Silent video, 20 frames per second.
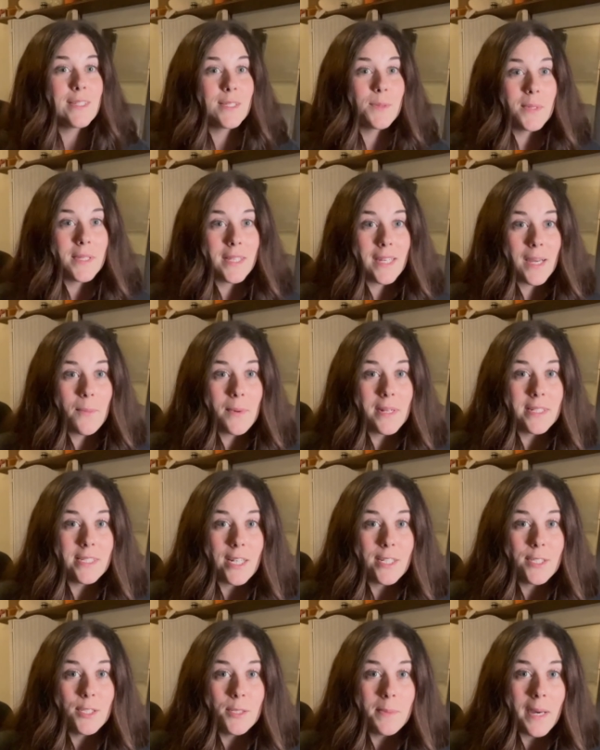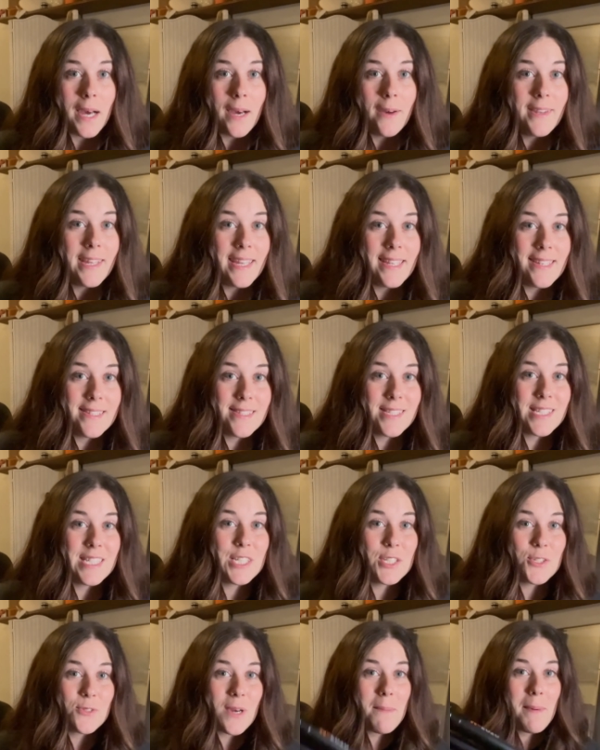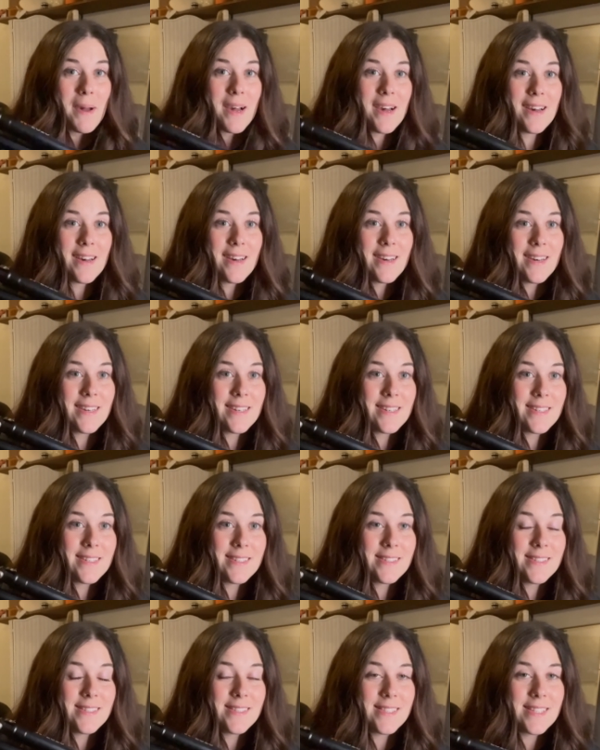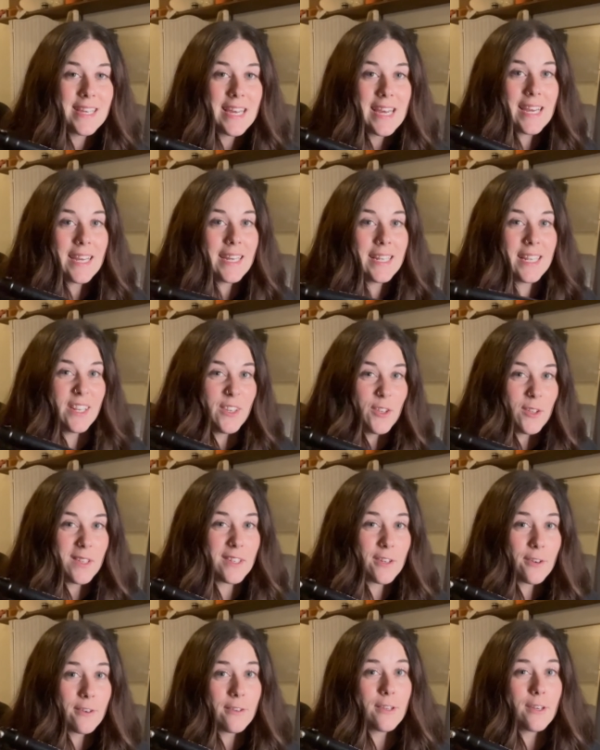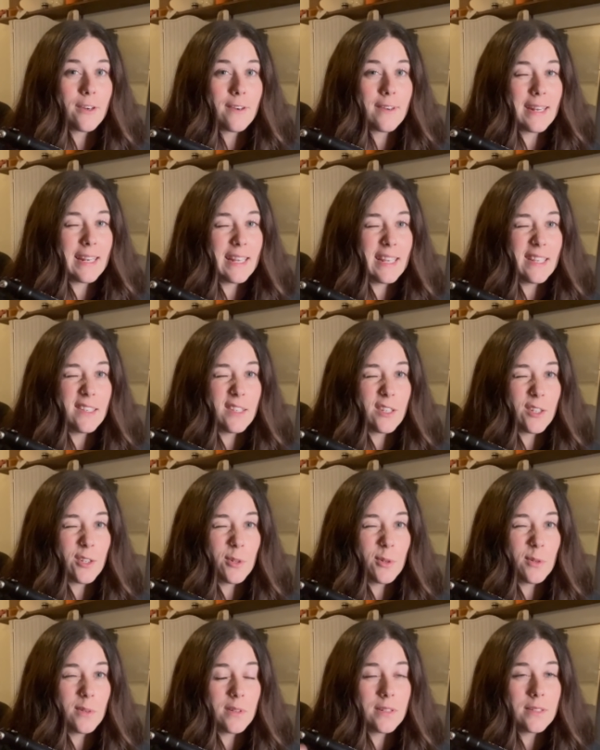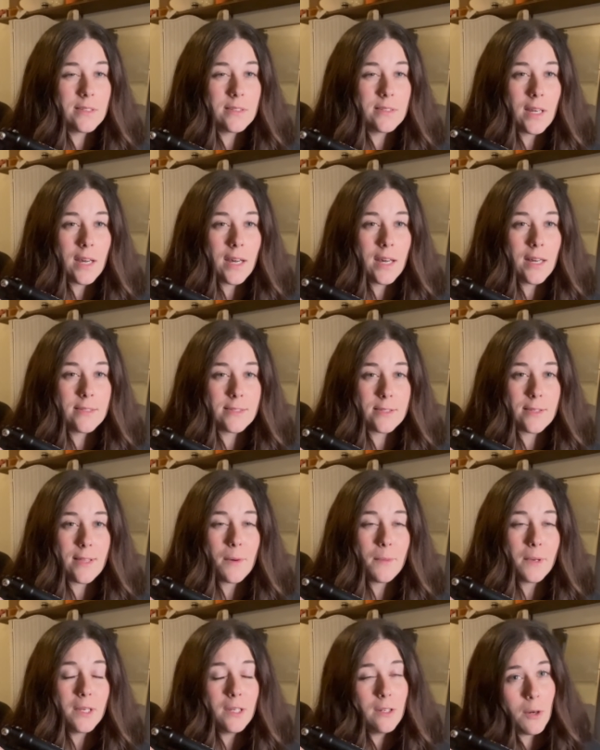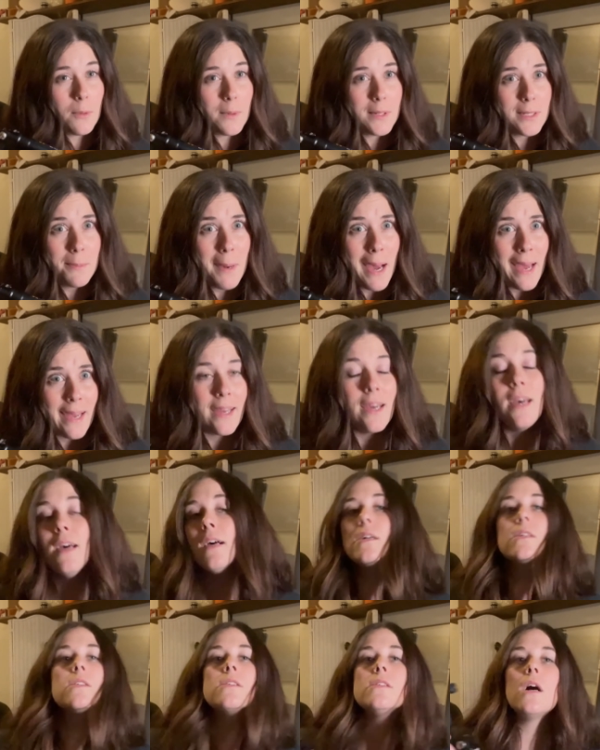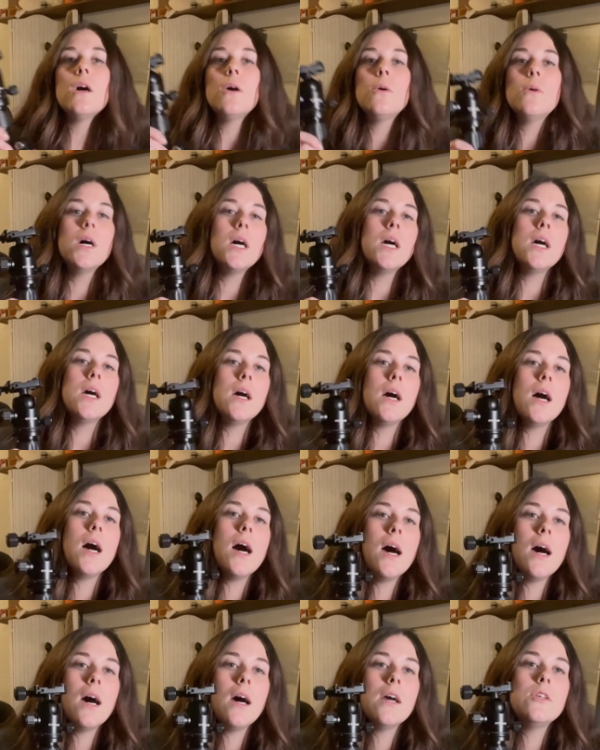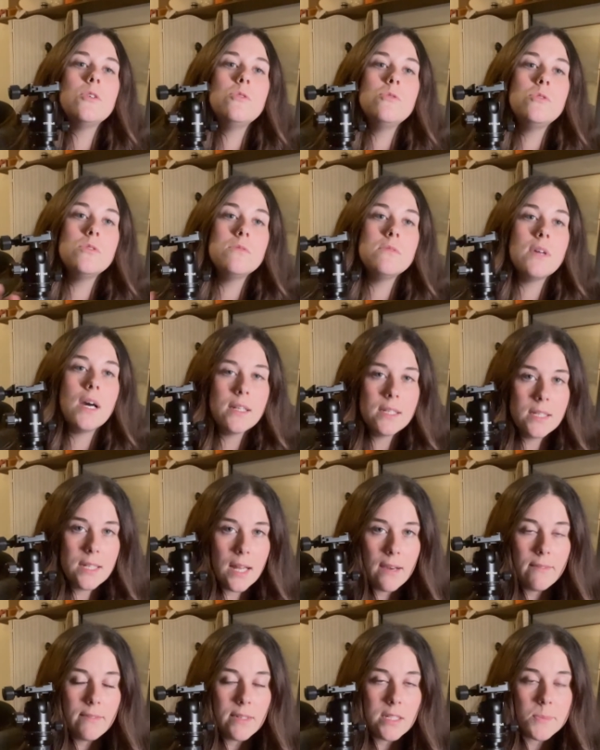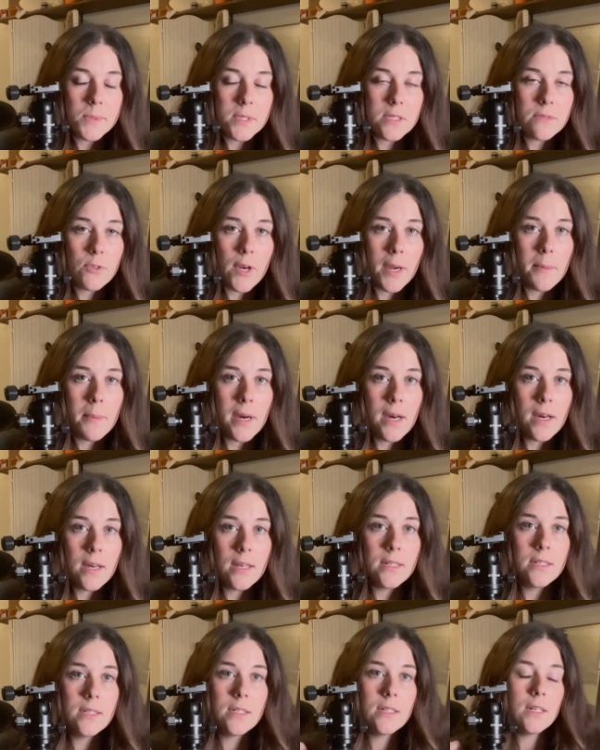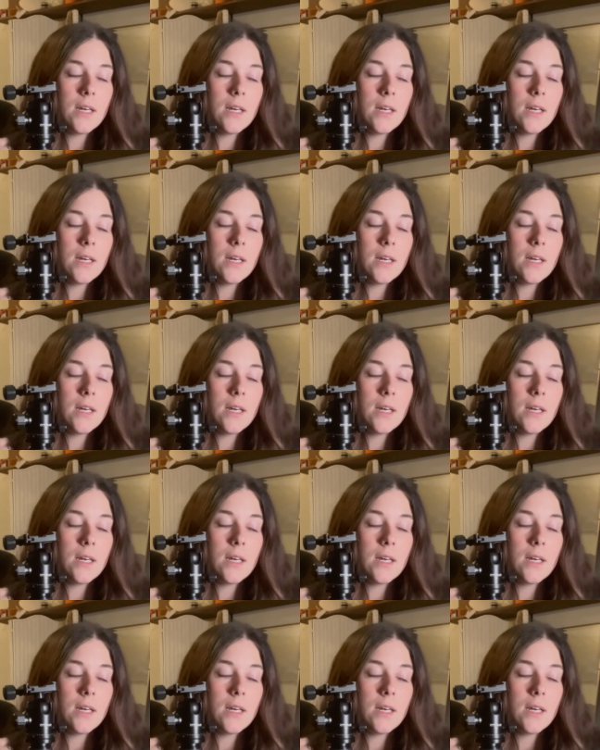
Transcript: So one thing I want to talk to you about is tripods. I didn't do that earlier and I need to, so that way you know what to buy. So you do not need to have an expensive tripod.